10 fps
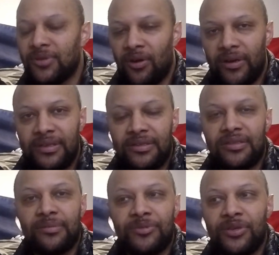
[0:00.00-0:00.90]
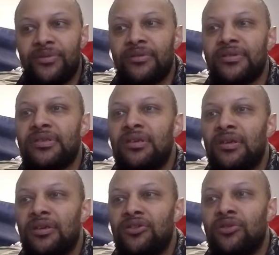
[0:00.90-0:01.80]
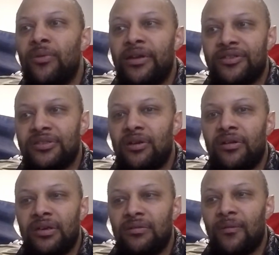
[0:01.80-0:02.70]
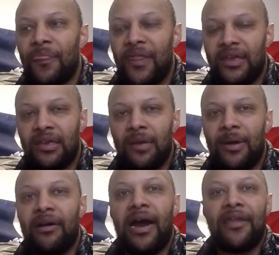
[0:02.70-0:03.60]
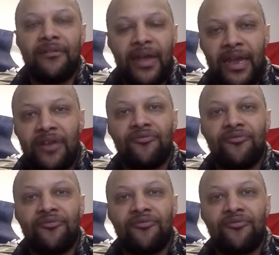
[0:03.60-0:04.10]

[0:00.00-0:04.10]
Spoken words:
Talking to some tuners, you want to start thinking about either A,